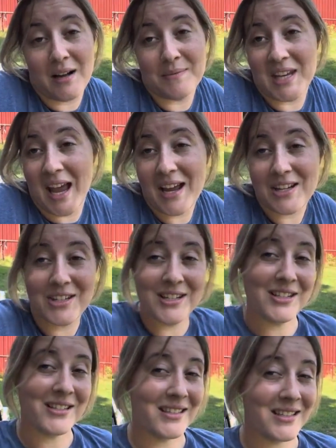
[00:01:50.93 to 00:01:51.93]
Dash, he
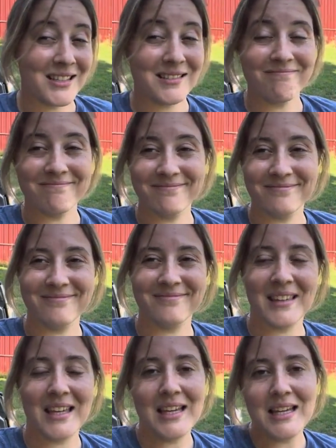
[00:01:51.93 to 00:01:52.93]

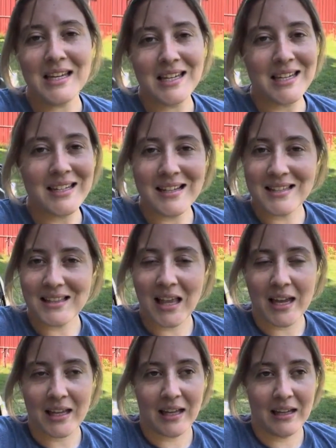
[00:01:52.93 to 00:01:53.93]
doesn't
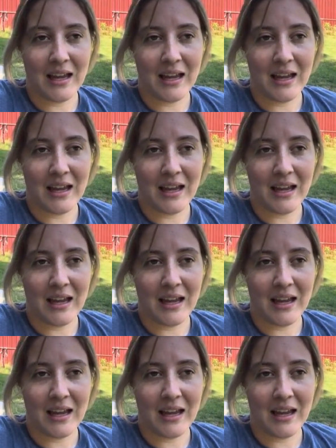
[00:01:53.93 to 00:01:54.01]
like it.